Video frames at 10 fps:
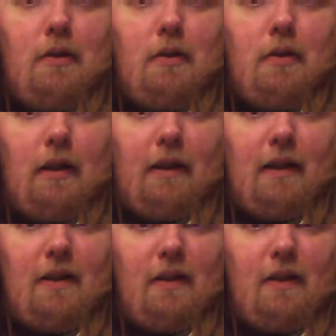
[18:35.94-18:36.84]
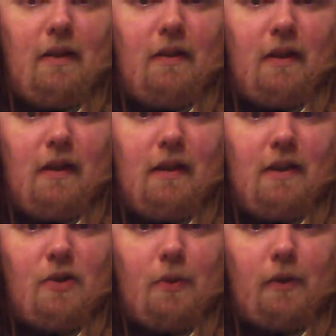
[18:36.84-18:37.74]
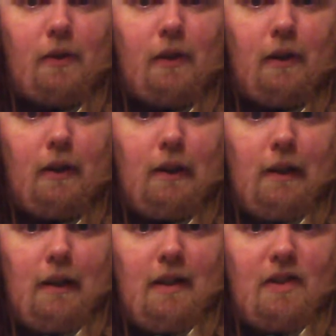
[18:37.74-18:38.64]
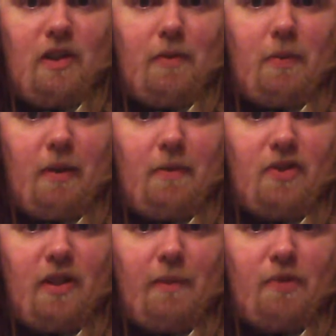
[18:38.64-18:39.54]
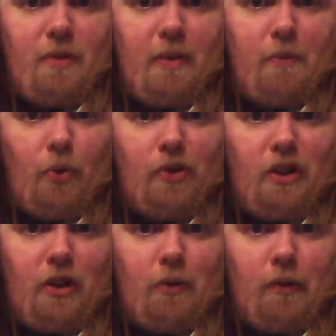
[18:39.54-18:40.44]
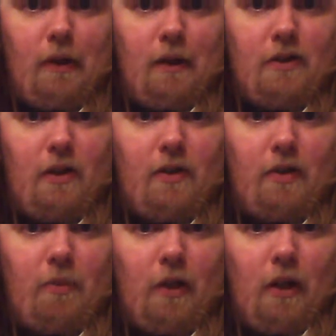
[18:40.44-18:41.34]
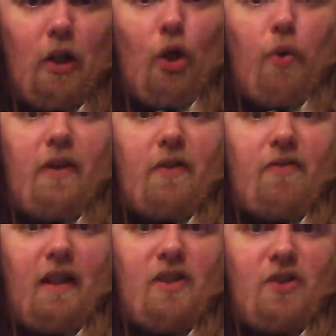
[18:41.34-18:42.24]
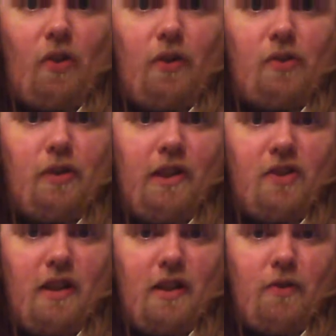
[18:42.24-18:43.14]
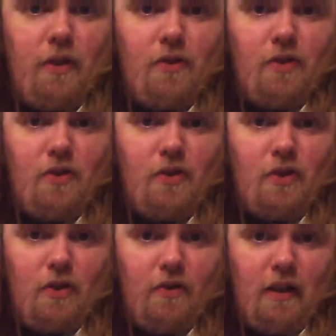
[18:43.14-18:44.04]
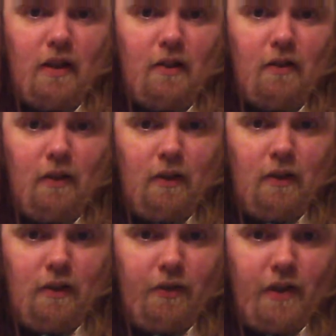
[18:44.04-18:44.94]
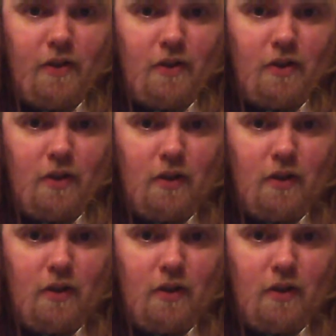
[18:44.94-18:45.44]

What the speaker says: and this one, there seems to be more to them, with the faces on the trees near the roots and stuff, and little fish.